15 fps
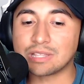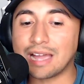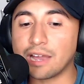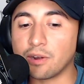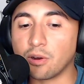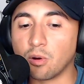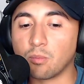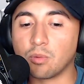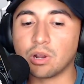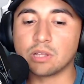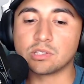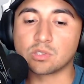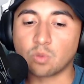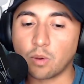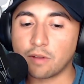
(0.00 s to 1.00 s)
9 home
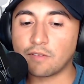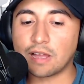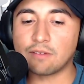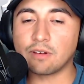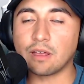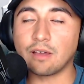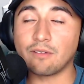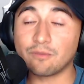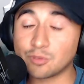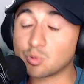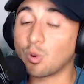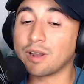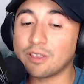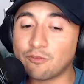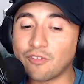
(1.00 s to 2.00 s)
runs, 25
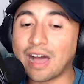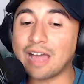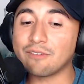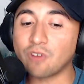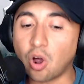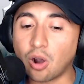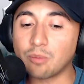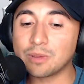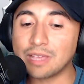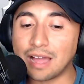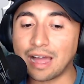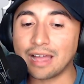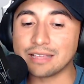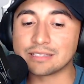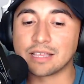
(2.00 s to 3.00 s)

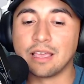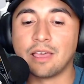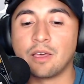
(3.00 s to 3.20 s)
RBIs,